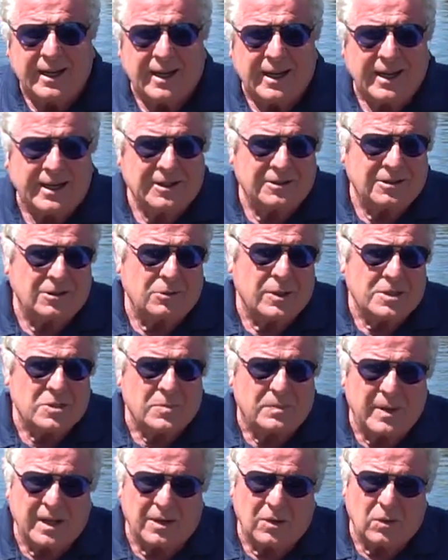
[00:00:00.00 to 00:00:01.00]
how do you know
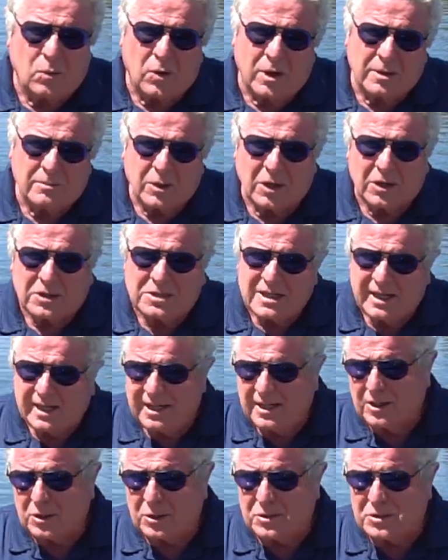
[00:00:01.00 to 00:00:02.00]
what's better, one
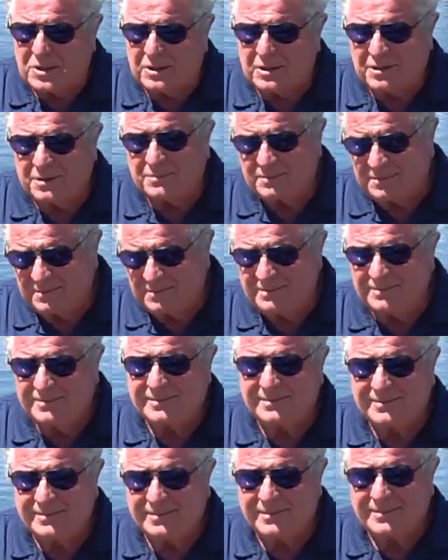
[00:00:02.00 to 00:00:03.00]
martini or two?
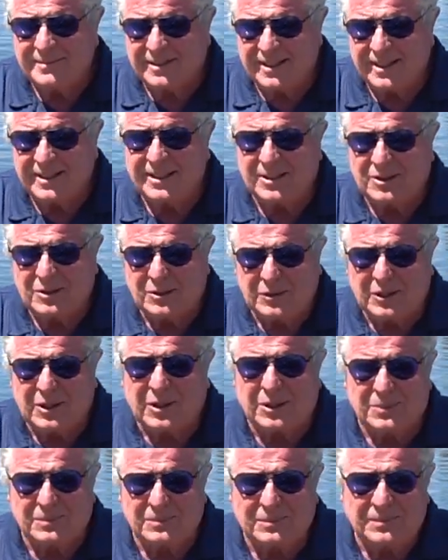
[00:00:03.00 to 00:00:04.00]
I think you'll
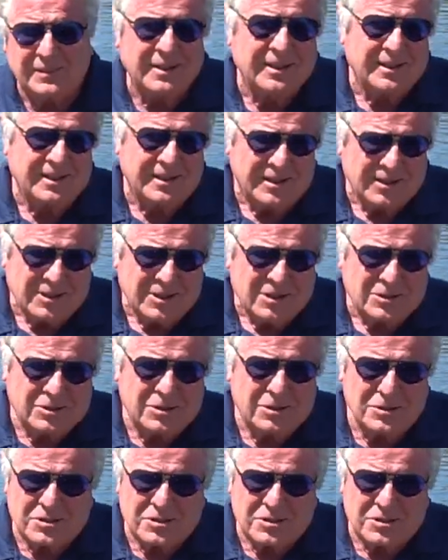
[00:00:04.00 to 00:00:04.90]
know. Two